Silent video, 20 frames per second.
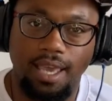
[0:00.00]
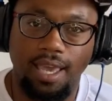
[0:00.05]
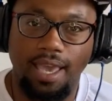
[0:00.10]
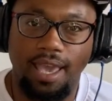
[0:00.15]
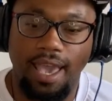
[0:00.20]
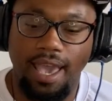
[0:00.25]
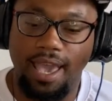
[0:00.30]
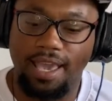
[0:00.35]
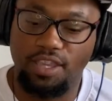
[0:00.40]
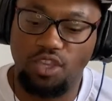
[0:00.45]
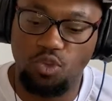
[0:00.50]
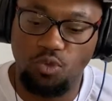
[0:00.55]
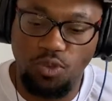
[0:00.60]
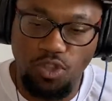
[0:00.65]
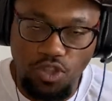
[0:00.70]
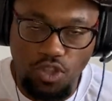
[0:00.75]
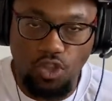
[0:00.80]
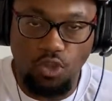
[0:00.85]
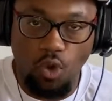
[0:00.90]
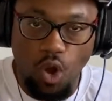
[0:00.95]
And you
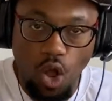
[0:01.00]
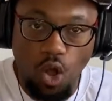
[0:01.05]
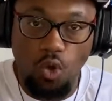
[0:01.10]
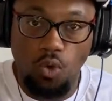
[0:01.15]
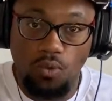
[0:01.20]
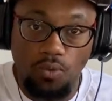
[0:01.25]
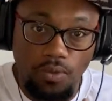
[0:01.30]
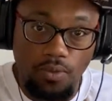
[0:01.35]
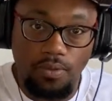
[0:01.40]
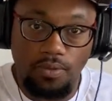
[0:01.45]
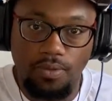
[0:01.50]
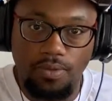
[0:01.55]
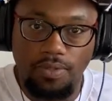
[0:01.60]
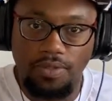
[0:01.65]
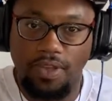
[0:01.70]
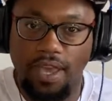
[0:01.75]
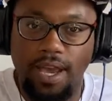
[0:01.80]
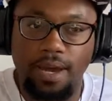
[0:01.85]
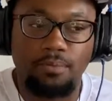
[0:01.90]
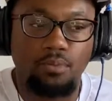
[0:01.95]
throw
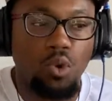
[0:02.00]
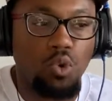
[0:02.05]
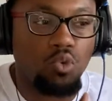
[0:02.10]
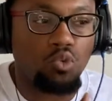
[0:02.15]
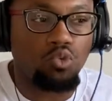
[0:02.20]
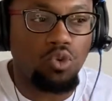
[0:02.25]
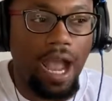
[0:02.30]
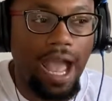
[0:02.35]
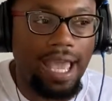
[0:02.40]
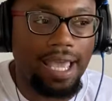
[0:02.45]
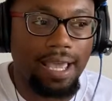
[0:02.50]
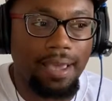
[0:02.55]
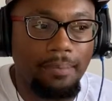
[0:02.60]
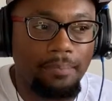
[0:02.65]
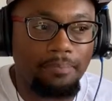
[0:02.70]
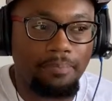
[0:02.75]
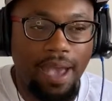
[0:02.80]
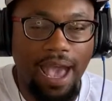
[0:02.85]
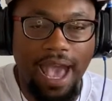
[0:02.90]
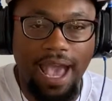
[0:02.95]
them right
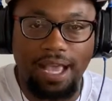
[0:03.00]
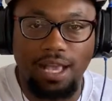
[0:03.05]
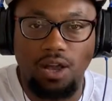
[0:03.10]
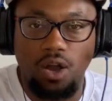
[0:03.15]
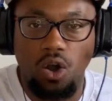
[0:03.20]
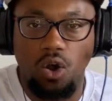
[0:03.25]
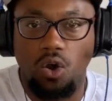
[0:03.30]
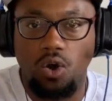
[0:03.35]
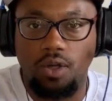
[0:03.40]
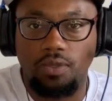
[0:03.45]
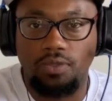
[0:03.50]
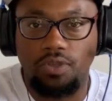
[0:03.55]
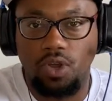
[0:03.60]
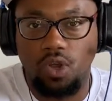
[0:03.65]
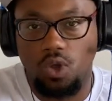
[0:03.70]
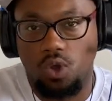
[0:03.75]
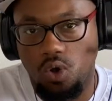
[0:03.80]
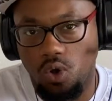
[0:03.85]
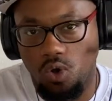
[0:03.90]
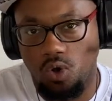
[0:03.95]
back on the
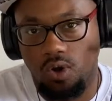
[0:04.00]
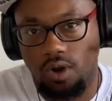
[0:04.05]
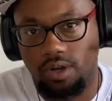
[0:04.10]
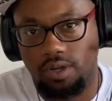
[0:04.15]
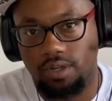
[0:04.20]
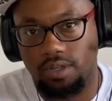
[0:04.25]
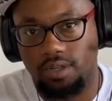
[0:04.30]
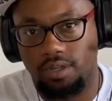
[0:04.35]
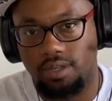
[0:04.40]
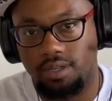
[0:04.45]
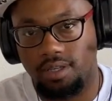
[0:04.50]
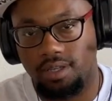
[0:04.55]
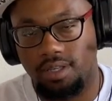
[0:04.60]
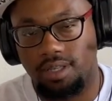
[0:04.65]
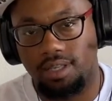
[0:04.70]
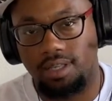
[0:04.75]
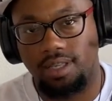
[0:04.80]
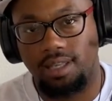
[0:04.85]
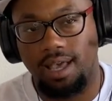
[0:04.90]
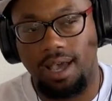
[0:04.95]
court.
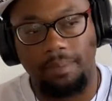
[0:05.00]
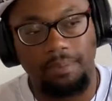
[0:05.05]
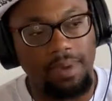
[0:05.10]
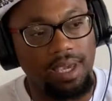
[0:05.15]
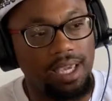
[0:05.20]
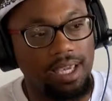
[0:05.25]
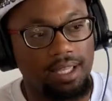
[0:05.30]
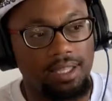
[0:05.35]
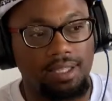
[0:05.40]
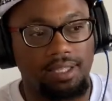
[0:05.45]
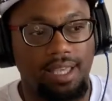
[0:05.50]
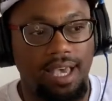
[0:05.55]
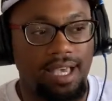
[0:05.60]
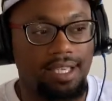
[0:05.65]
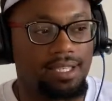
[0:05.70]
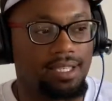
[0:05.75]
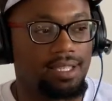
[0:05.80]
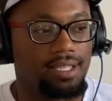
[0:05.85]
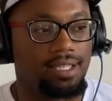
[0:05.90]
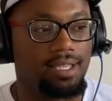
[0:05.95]
I mean,
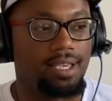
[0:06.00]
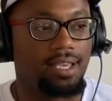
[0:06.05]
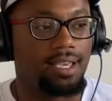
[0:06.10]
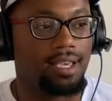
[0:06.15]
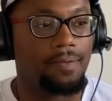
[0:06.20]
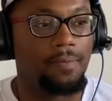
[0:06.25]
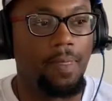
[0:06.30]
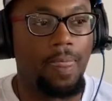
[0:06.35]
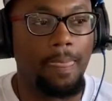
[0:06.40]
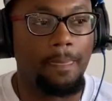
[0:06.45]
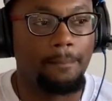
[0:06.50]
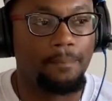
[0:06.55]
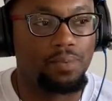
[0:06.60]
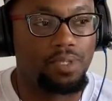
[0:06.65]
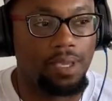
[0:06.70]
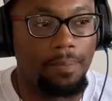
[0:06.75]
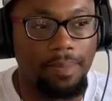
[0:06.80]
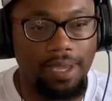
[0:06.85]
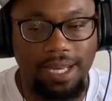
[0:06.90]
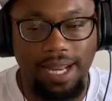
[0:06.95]
that's
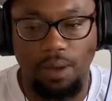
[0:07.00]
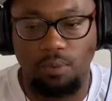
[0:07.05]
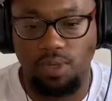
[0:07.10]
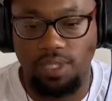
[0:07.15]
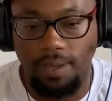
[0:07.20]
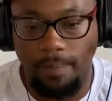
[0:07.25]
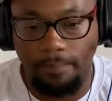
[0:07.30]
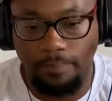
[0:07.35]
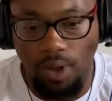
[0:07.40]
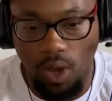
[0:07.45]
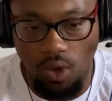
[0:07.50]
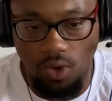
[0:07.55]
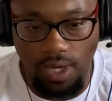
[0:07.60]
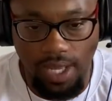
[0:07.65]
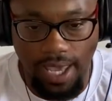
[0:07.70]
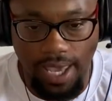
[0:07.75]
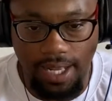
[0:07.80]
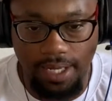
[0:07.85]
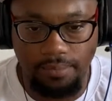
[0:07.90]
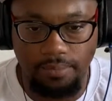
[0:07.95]
to me, that was a
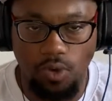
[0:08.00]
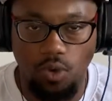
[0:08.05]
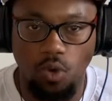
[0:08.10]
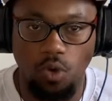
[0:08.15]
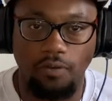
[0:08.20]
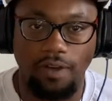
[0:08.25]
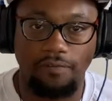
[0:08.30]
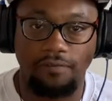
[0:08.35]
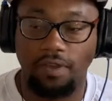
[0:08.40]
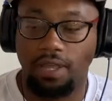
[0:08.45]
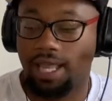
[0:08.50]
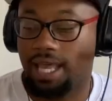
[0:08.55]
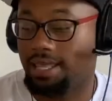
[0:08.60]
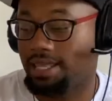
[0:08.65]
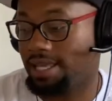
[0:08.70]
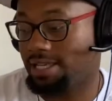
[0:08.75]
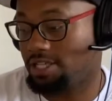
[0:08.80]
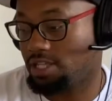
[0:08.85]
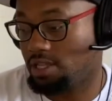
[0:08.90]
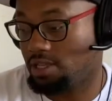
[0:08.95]
bonehead move. I feel like
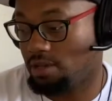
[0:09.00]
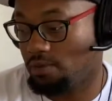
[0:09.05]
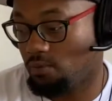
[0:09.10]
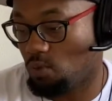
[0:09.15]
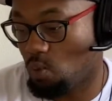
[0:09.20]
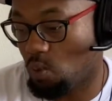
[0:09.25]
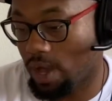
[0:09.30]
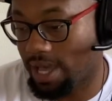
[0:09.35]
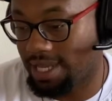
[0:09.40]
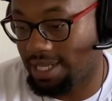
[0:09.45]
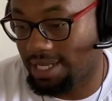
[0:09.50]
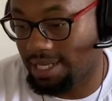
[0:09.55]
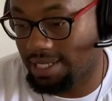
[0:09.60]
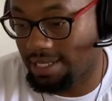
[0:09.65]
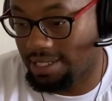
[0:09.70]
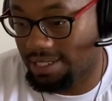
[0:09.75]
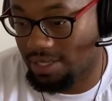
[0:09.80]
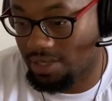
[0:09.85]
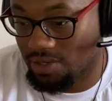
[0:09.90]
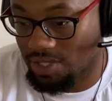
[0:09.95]
they should have waited
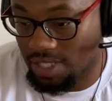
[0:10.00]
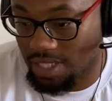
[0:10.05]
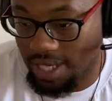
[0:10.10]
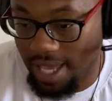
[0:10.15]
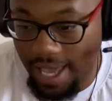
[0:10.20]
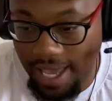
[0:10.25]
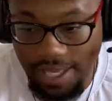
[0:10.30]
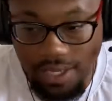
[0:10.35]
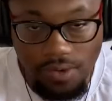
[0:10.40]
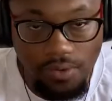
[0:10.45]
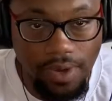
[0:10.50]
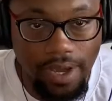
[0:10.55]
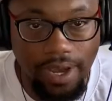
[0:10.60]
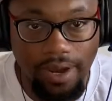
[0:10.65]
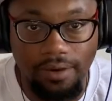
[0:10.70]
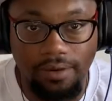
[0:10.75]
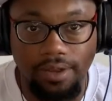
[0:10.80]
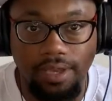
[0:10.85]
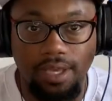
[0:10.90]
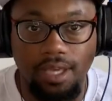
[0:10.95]
until
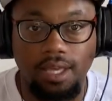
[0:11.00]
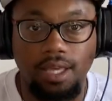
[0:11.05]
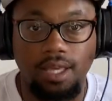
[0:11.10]
January